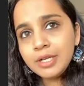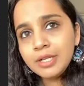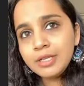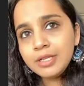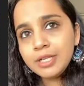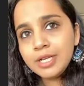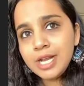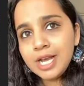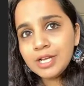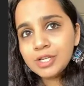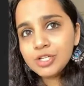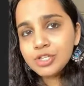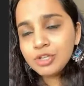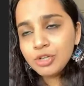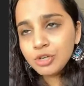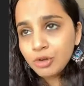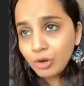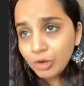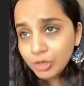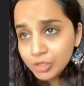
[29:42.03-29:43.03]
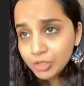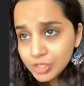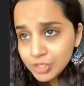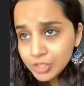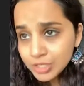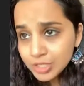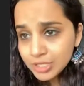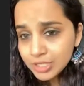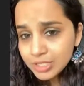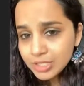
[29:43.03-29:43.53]
the national
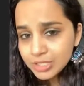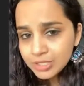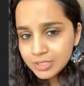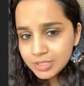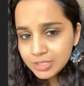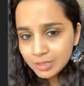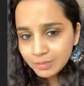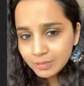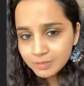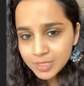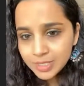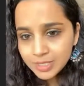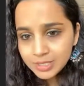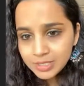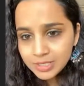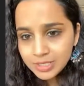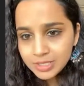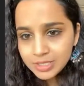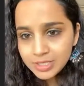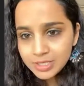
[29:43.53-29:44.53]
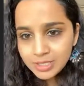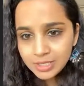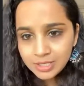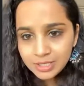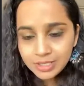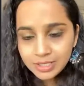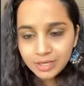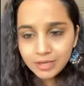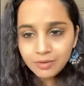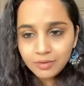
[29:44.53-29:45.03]
consciousness in some sense,
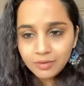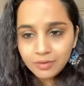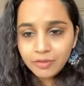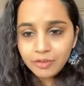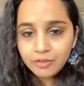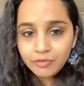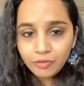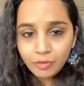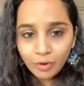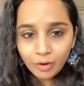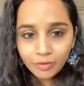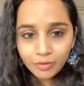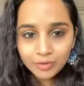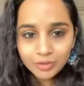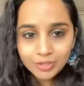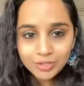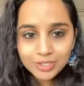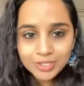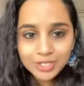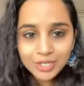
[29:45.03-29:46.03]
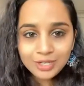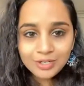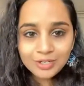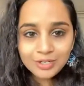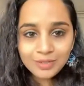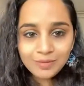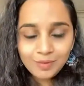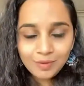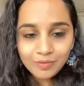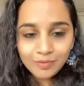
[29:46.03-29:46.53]
that we fought for this
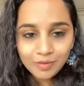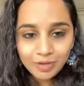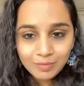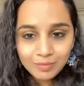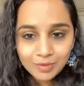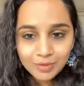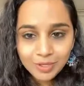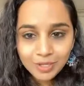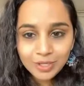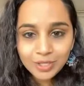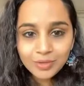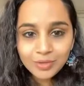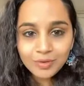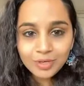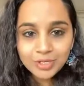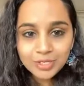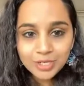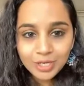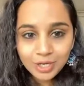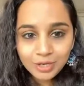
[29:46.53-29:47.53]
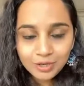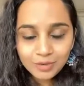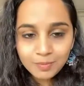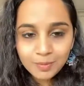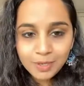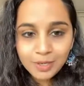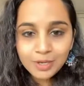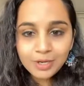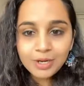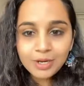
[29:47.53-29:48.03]
territory, we've come together, we're trying to
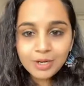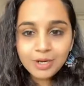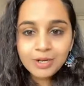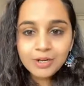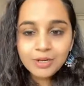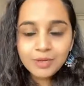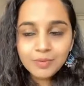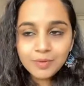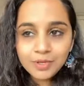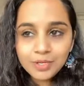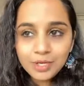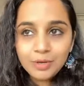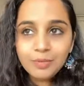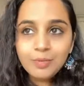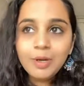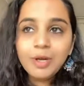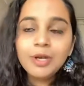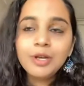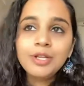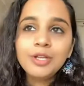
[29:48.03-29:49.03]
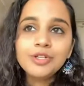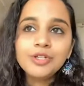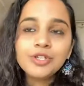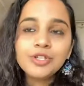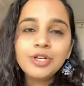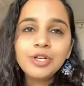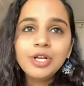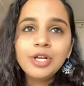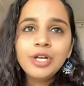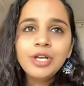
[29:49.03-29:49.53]
build a country, we're trying to build a nation.
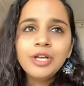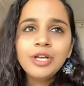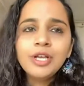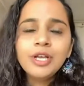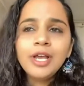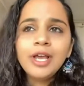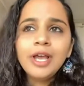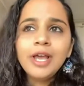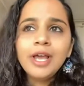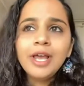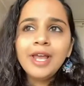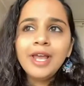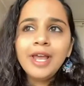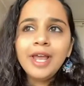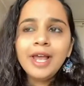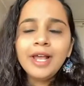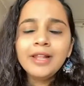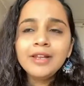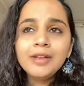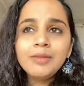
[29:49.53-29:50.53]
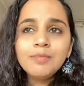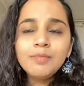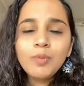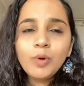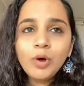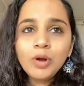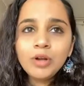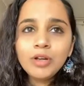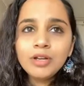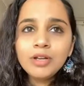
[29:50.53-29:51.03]
And an
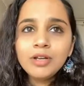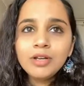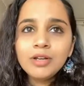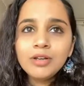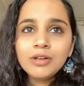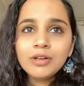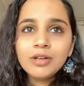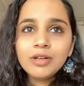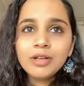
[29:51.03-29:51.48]
important